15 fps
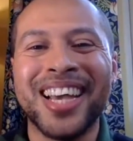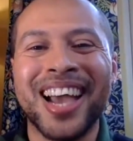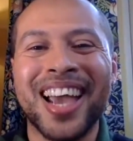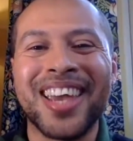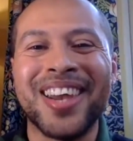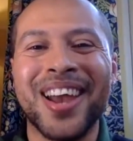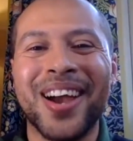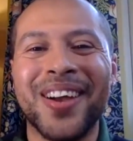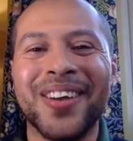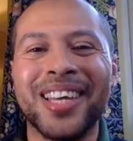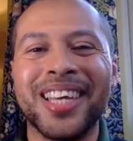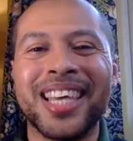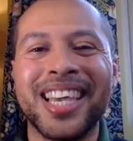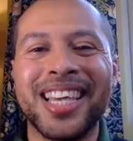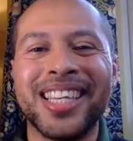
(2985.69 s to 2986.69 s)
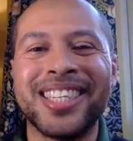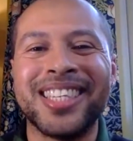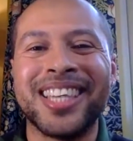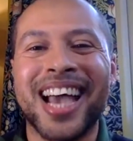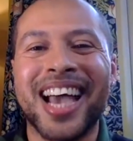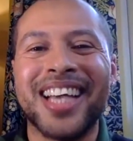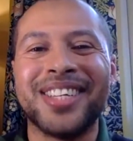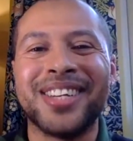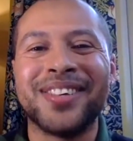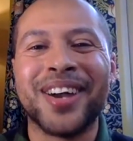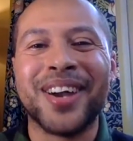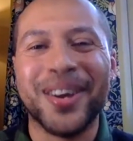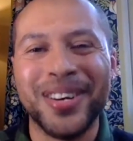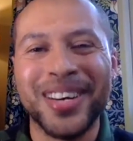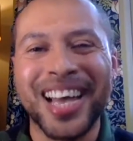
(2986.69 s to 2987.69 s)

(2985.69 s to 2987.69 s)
Keats as your own.